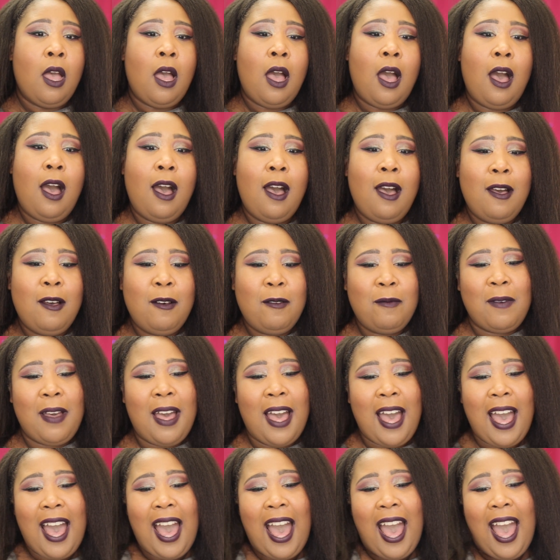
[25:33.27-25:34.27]
I
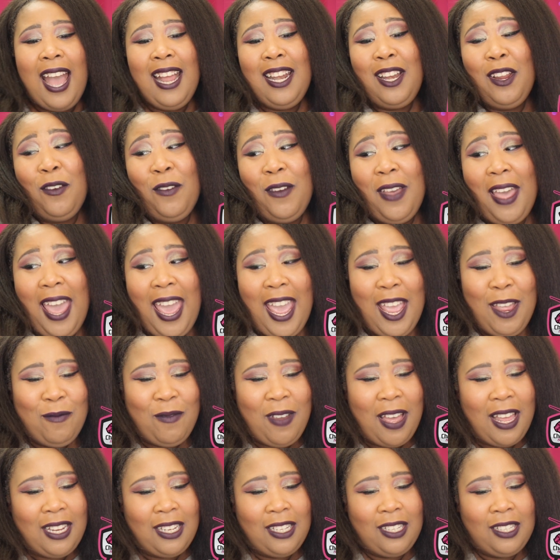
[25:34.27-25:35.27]
don't hate
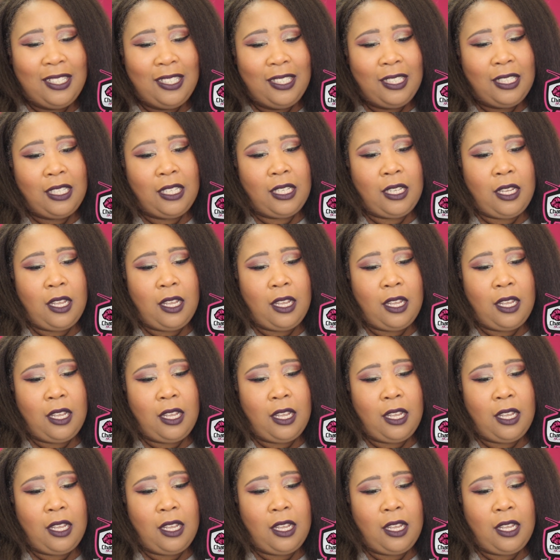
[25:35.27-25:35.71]
my look.